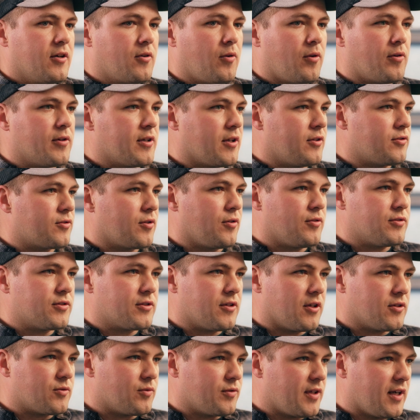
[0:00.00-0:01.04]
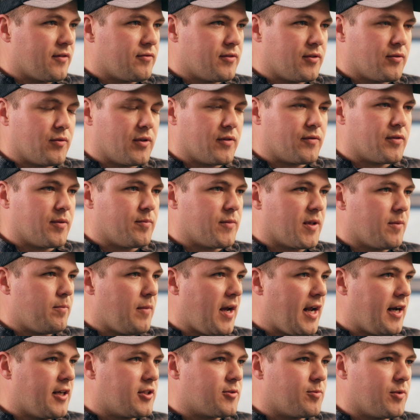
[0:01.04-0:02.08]
Quality control starts with everyone from the
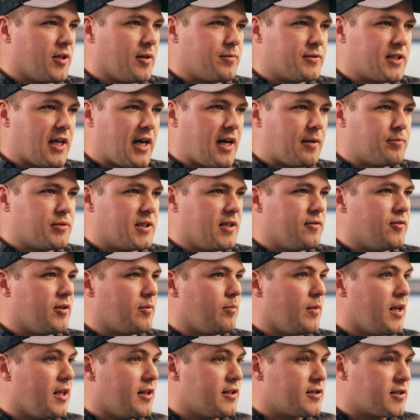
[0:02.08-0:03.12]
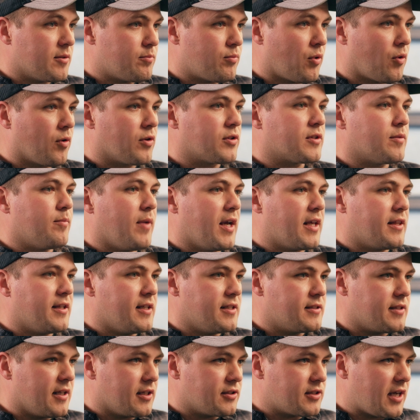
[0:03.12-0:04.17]
management up top giving me the support to make
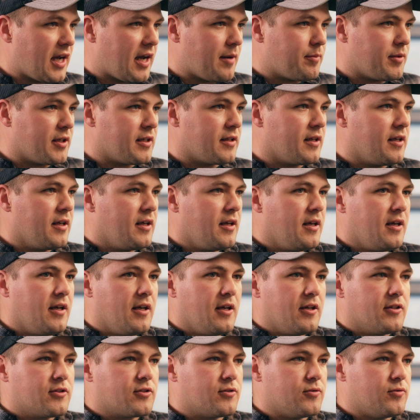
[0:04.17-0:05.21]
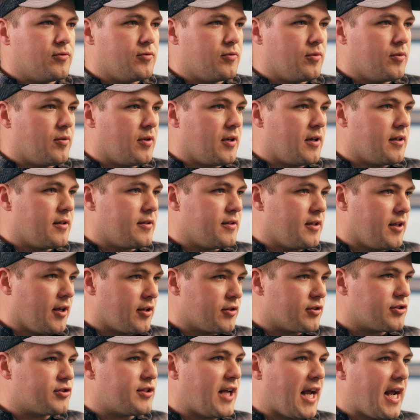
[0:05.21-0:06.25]
these things happen, to the
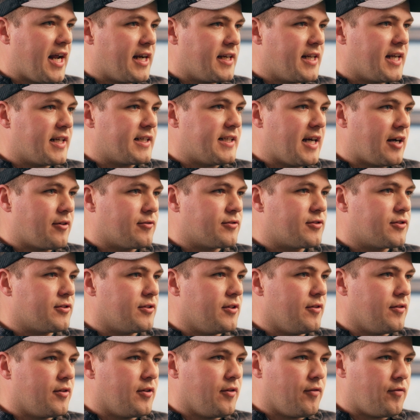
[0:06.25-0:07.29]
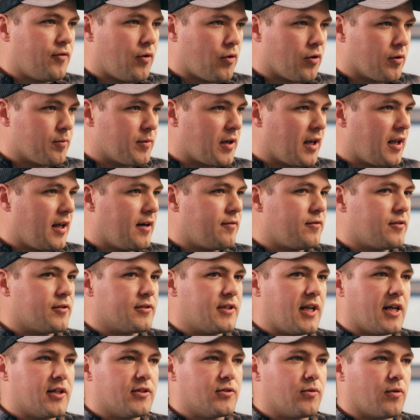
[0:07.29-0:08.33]
understanding down to the foreman
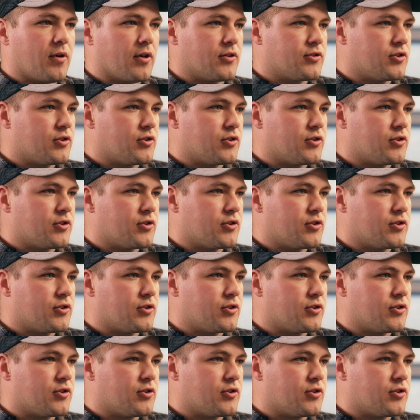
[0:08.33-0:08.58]
level, down to our